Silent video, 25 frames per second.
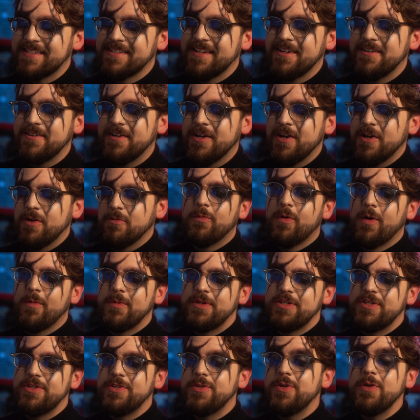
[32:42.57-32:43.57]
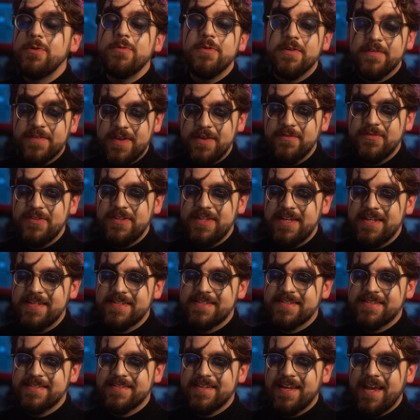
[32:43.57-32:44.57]
So what would you have given
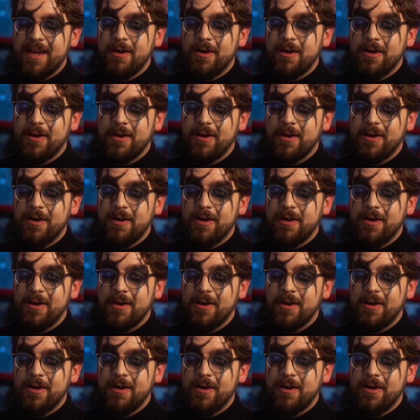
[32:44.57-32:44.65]
this